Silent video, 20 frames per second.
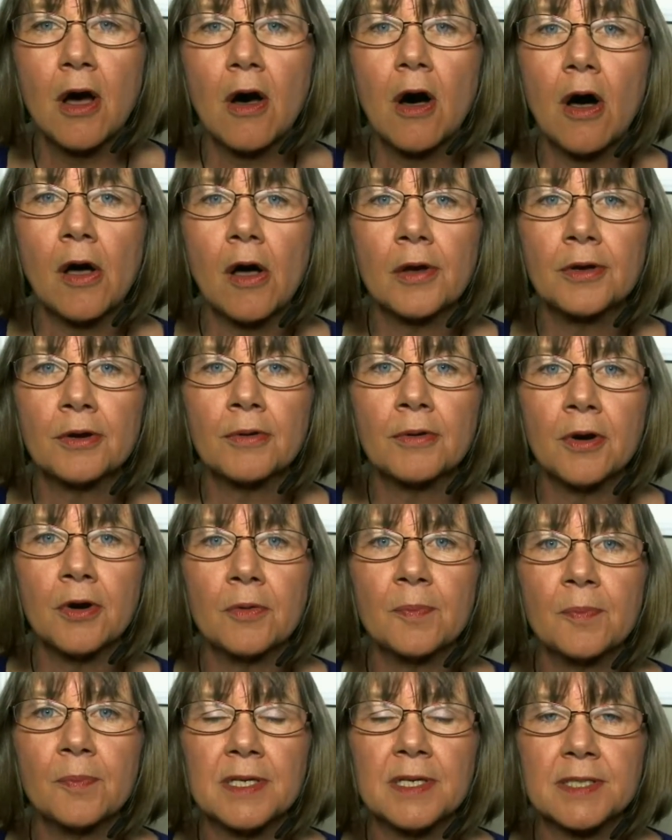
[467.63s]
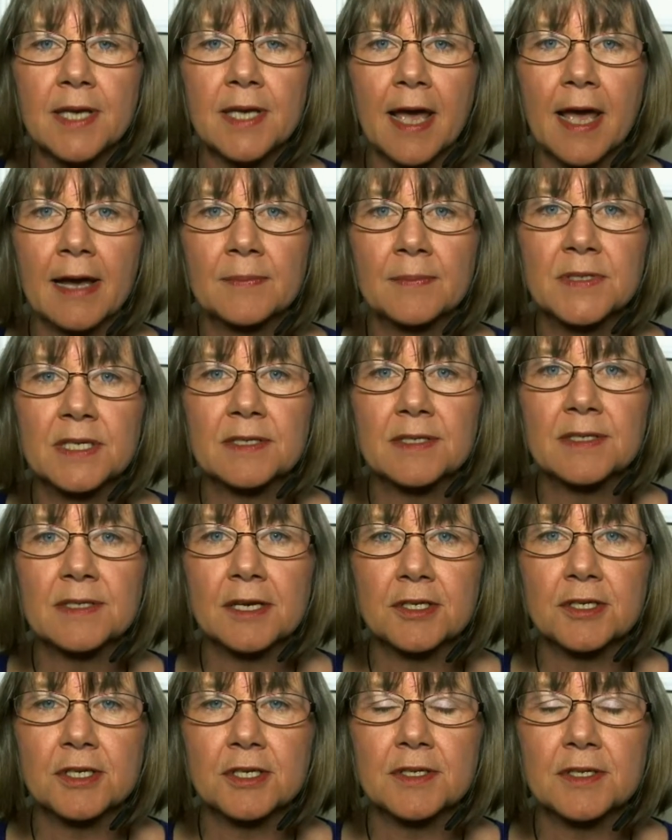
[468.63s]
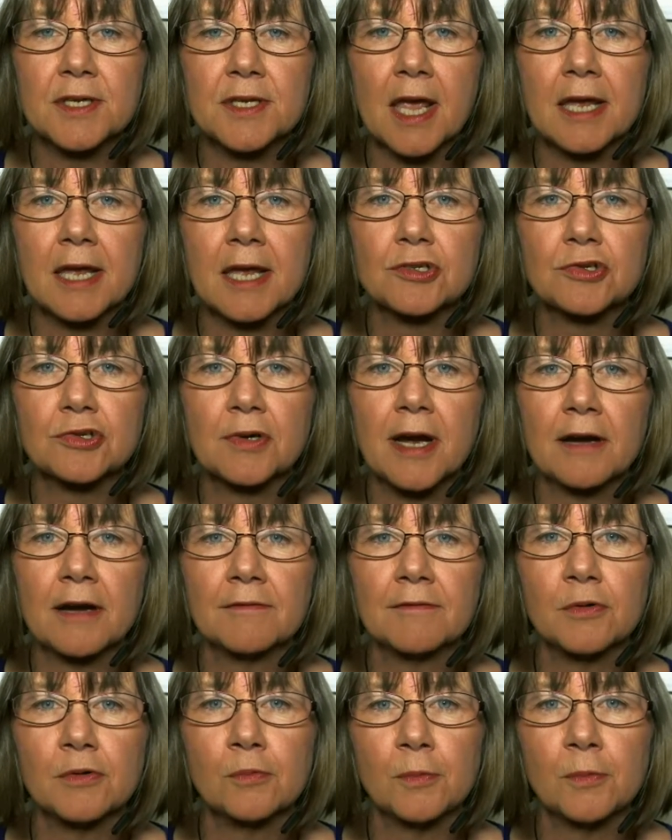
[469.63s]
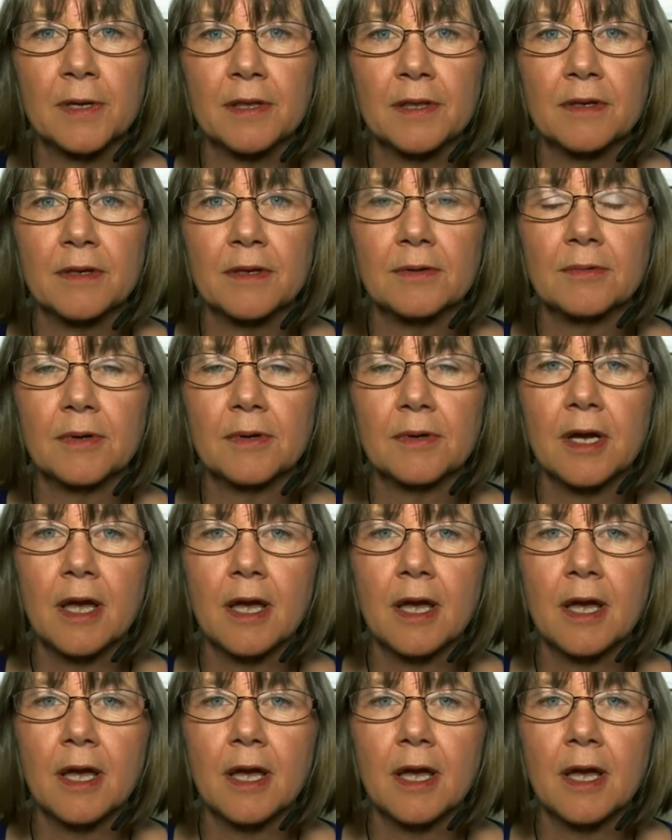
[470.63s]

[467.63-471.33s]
all your open tabs and sessions can travel with you.